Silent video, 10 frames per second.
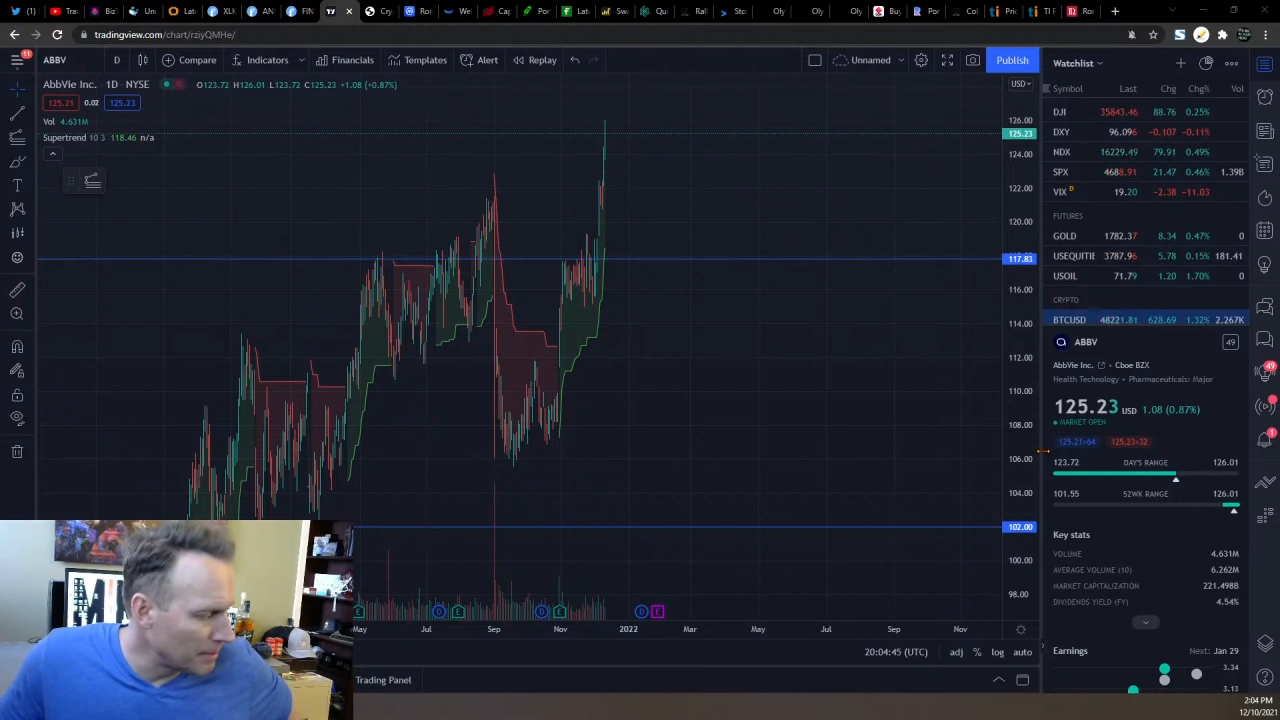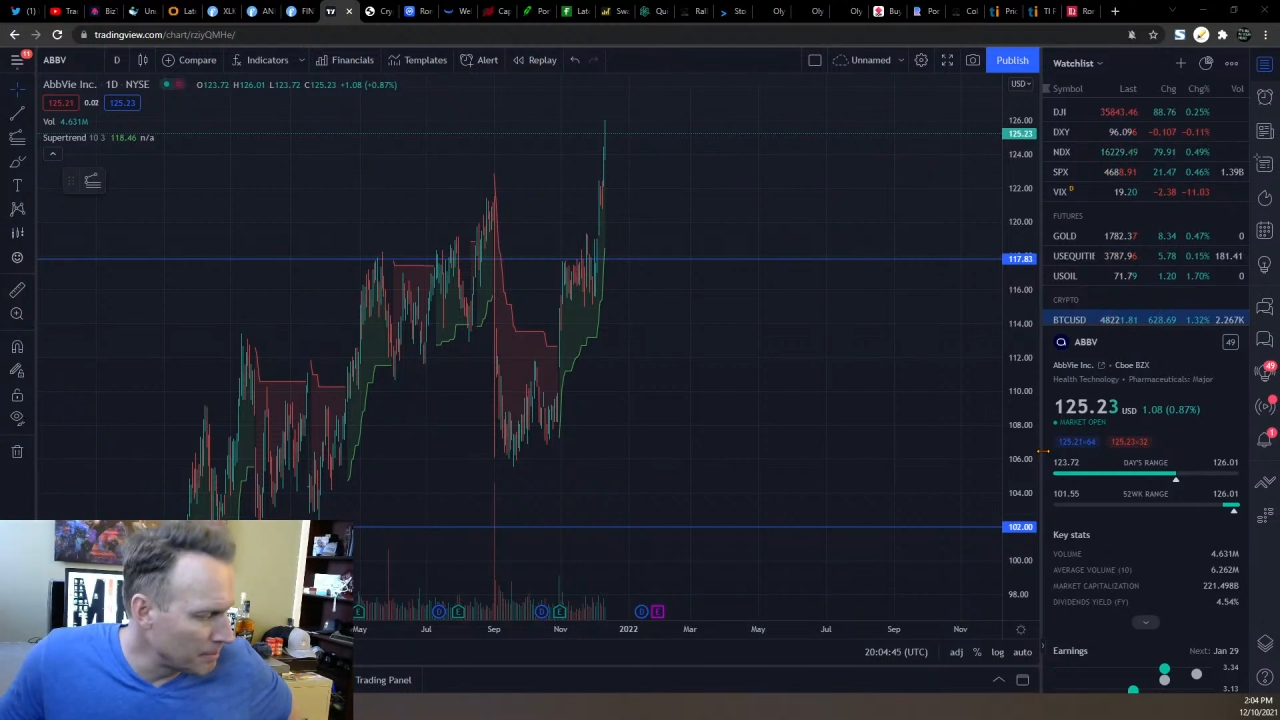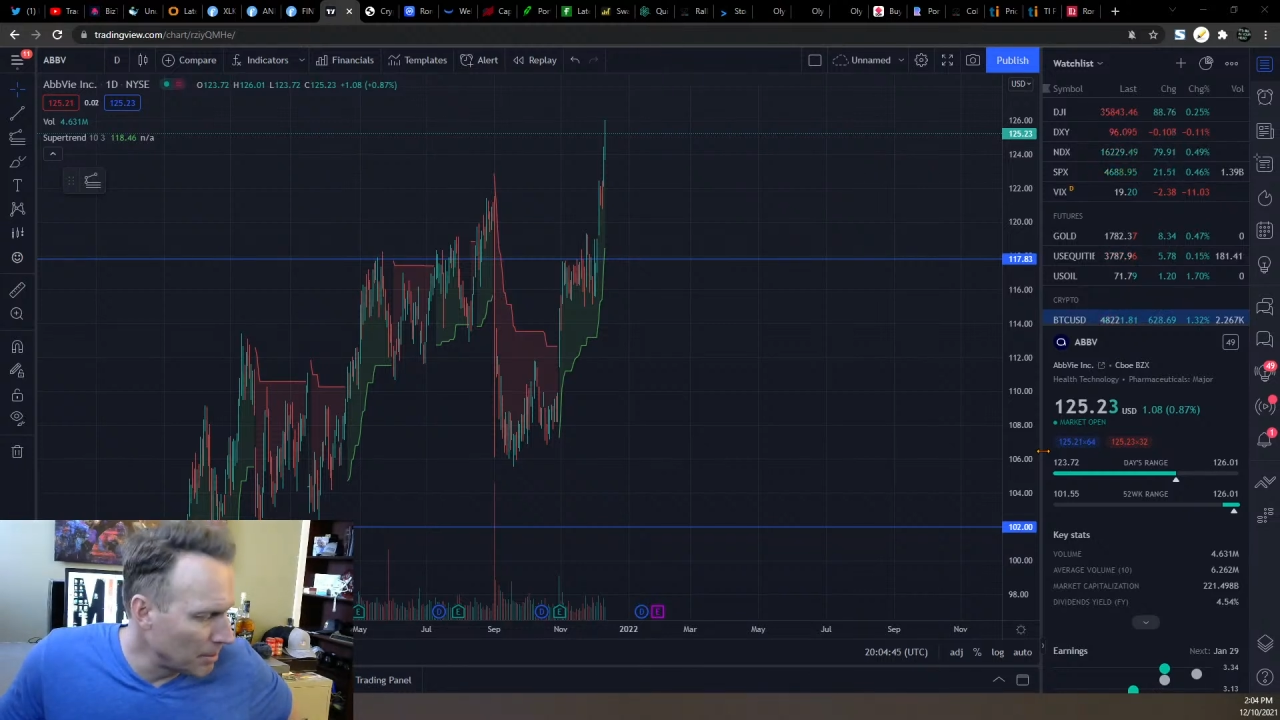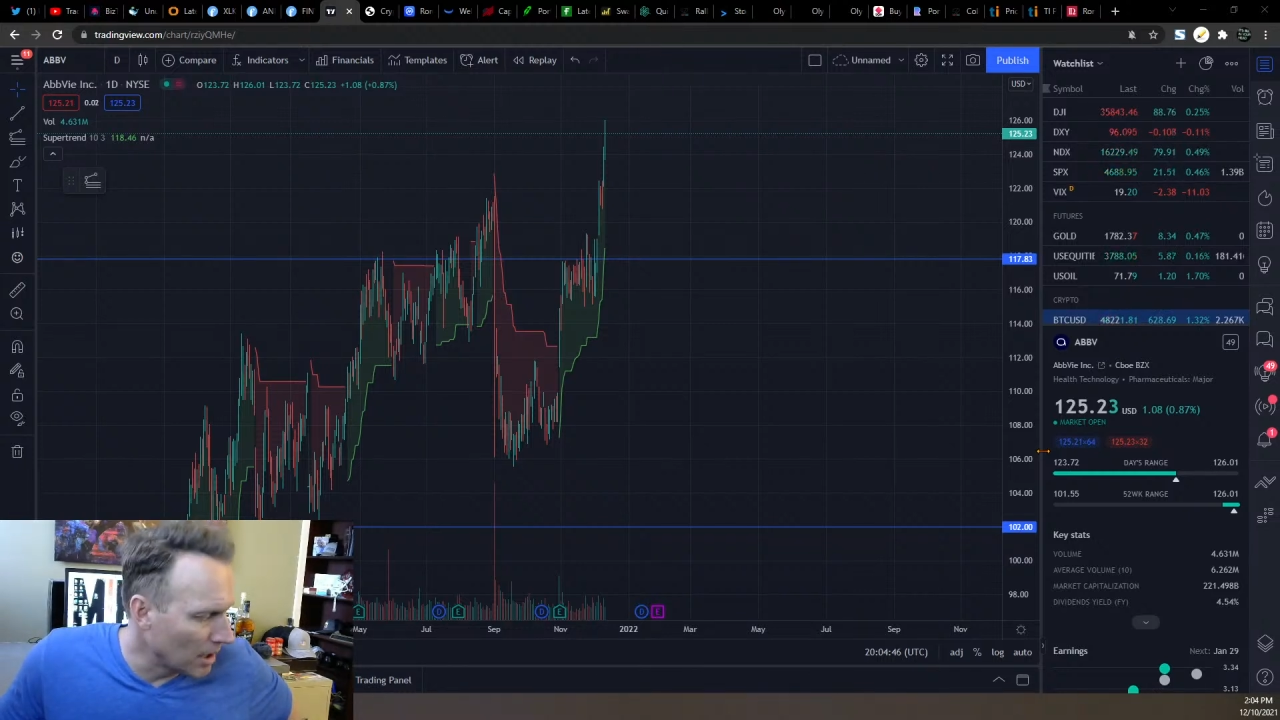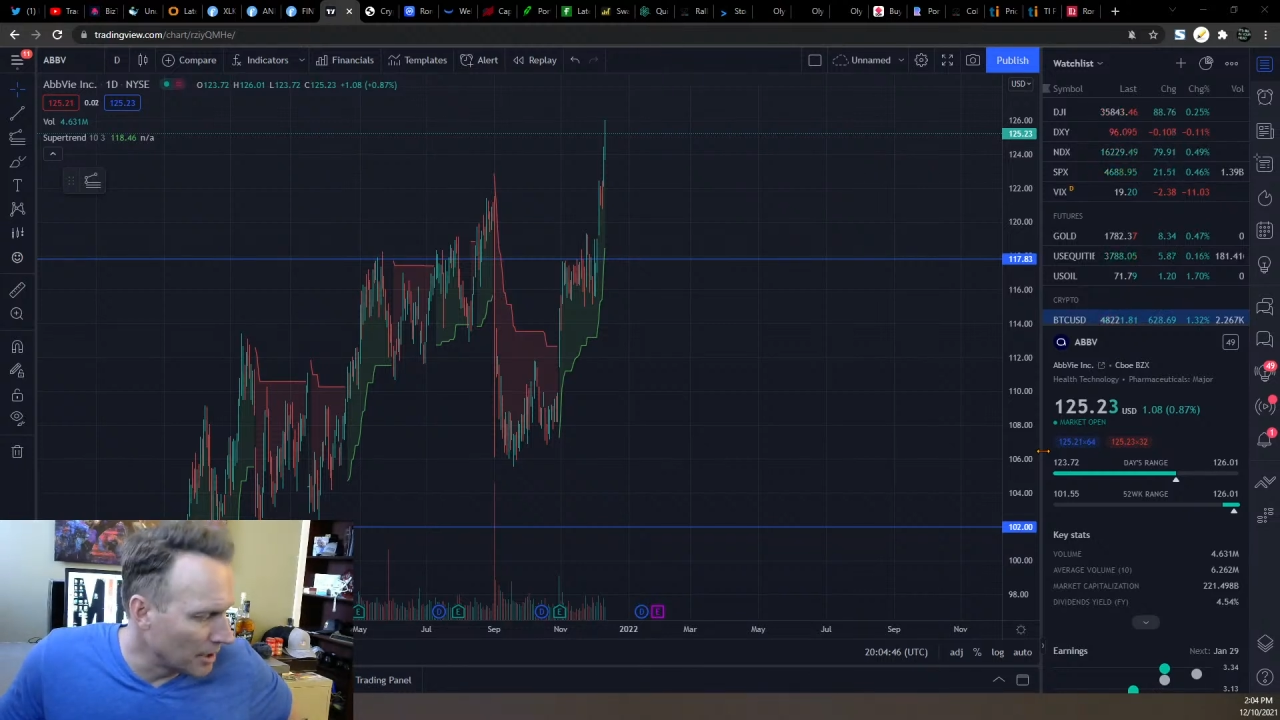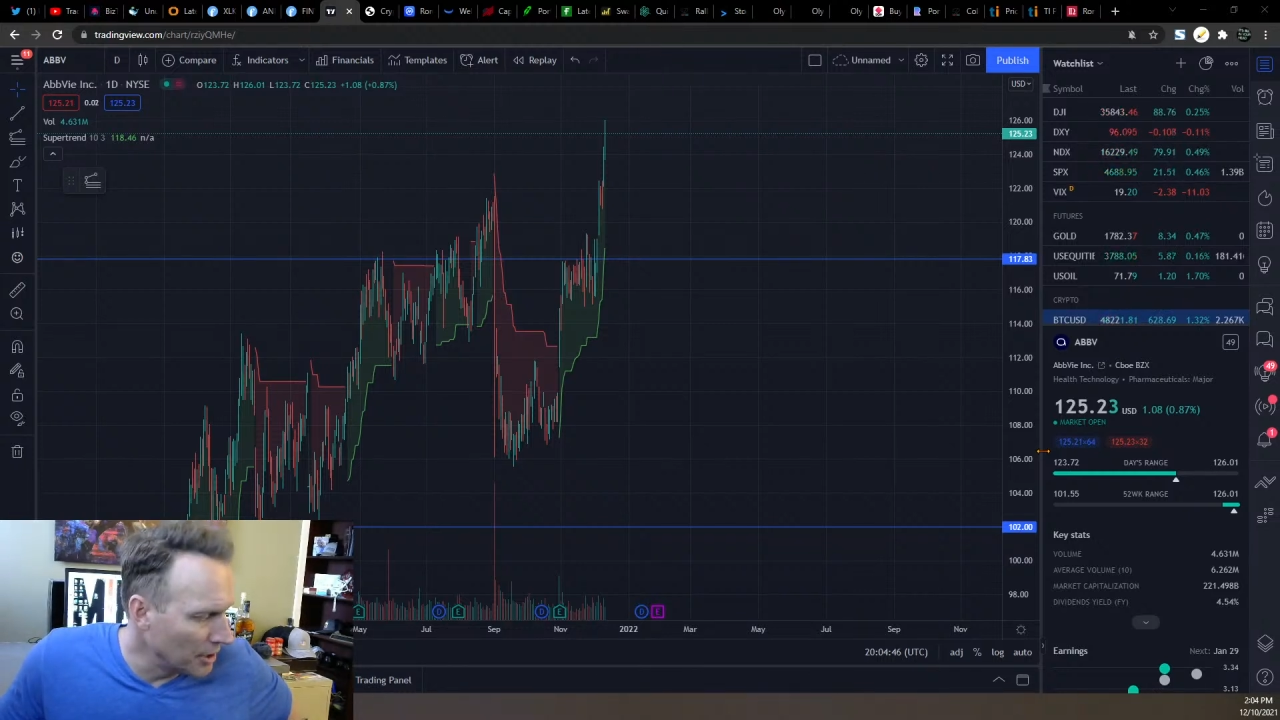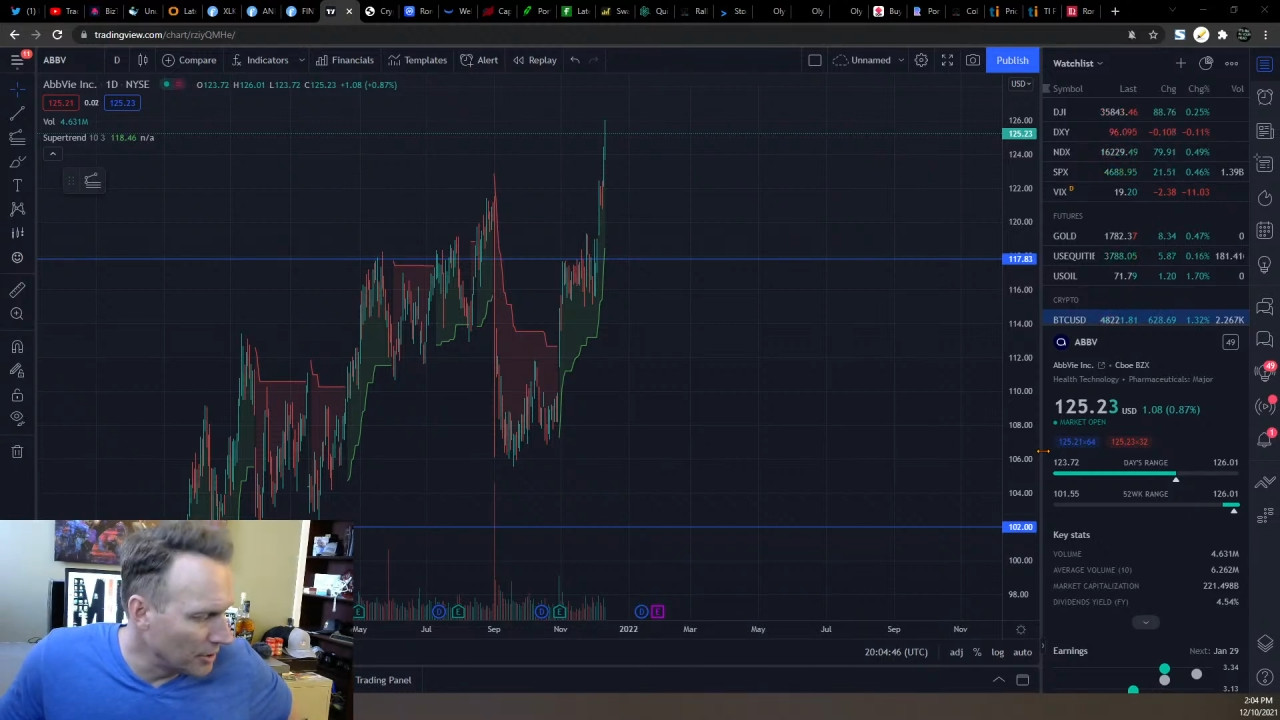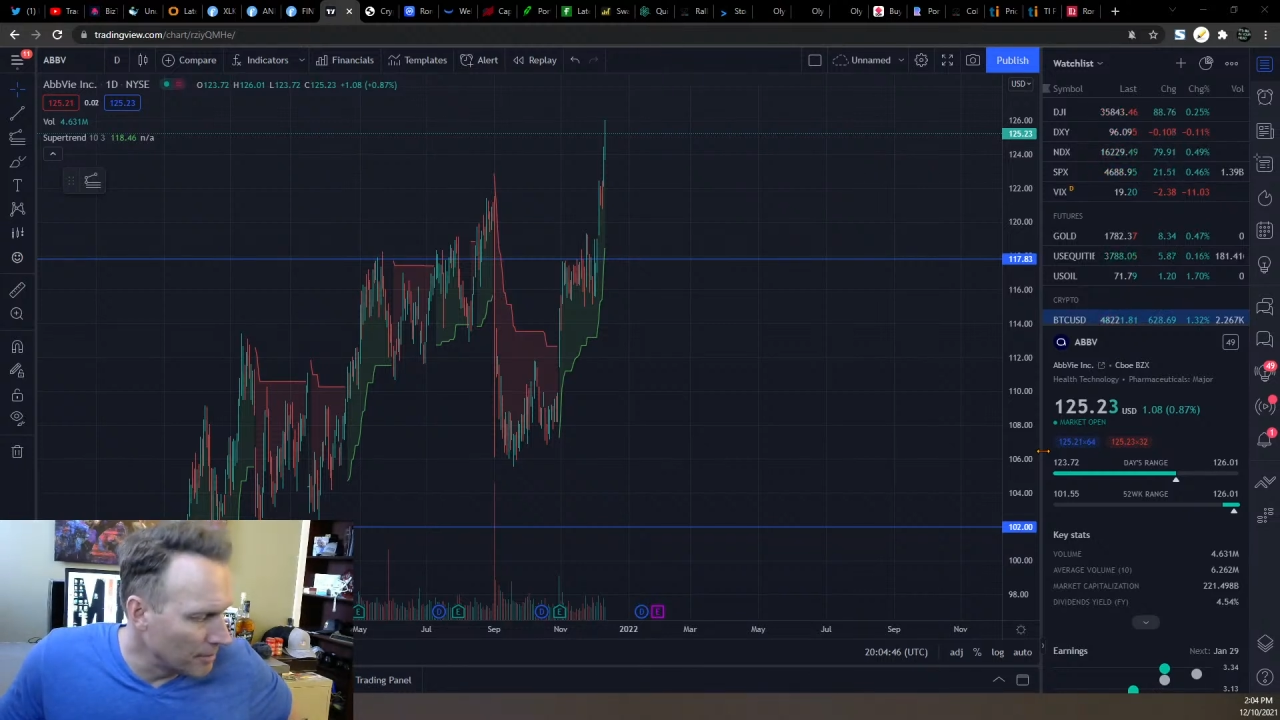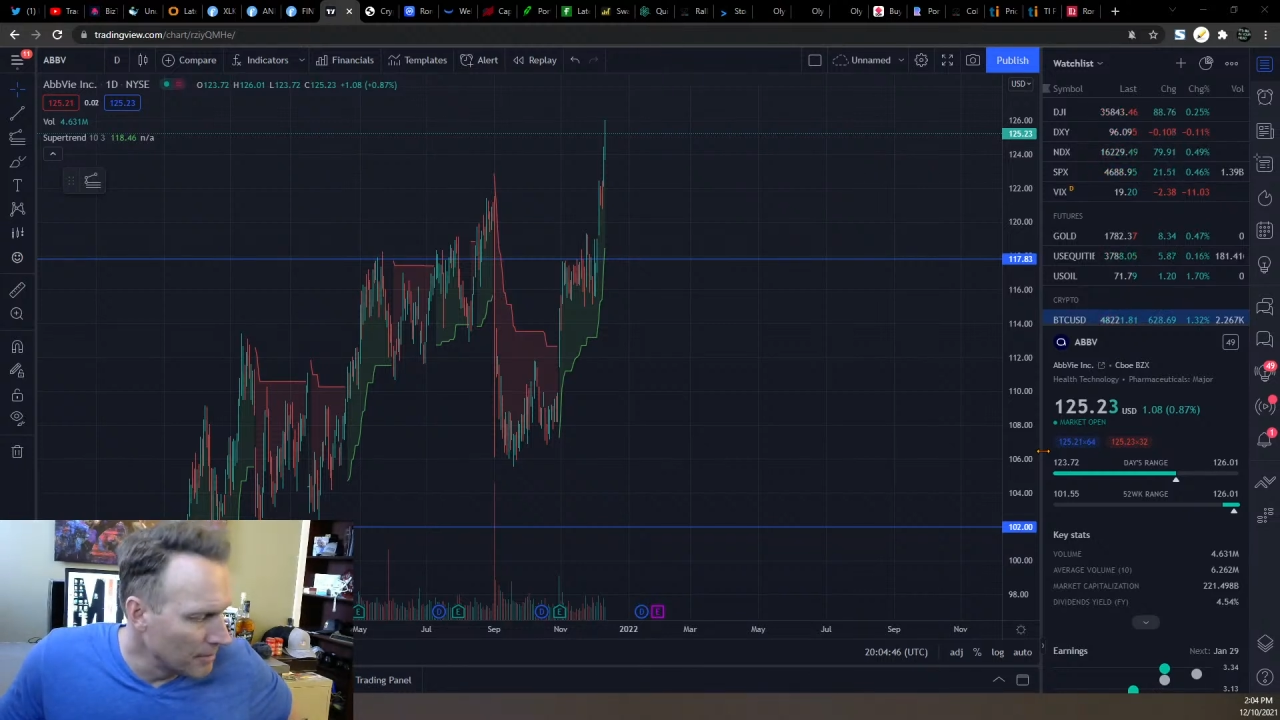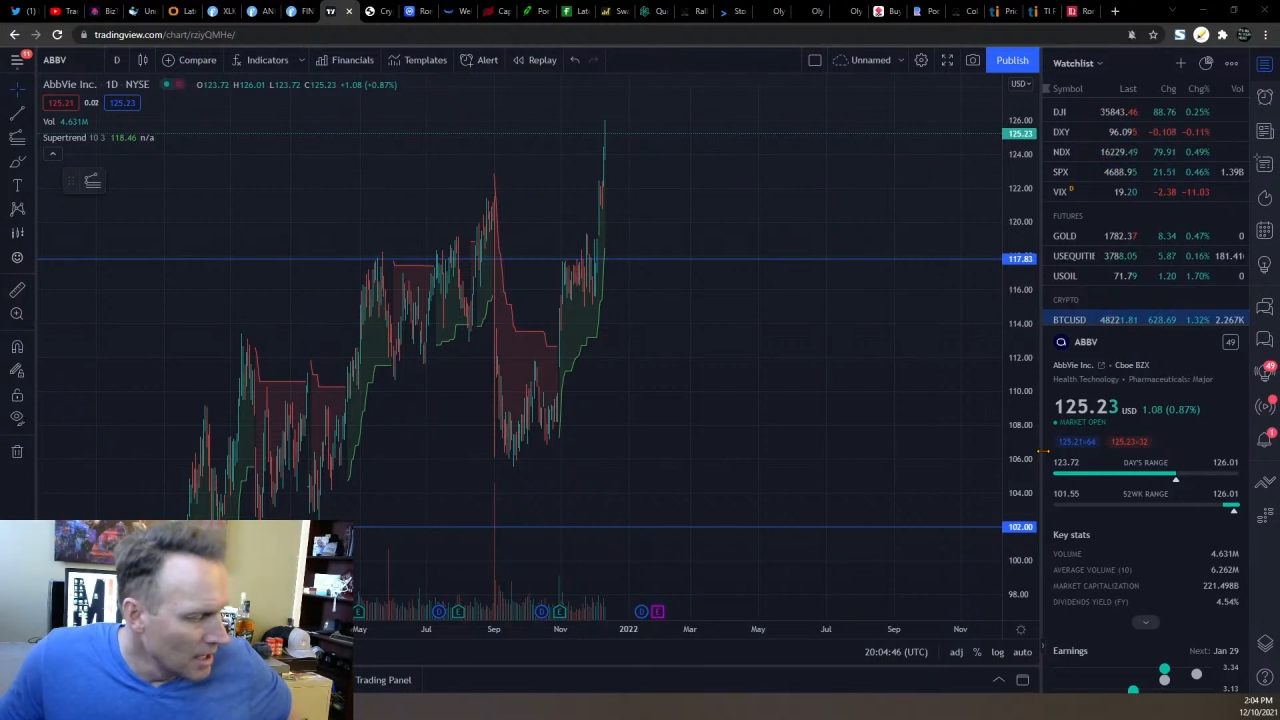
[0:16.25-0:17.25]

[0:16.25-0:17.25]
people on YouTube.